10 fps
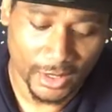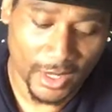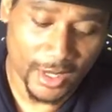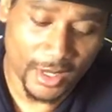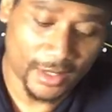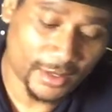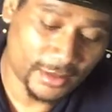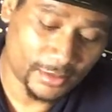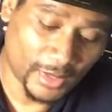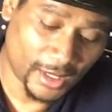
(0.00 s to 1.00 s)
and
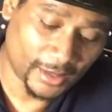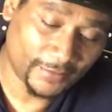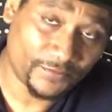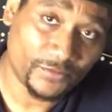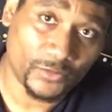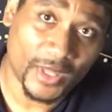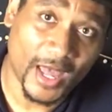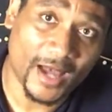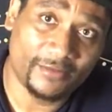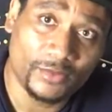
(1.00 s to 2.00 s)
this uh, we
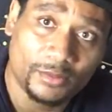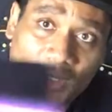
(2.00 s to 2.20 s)
have one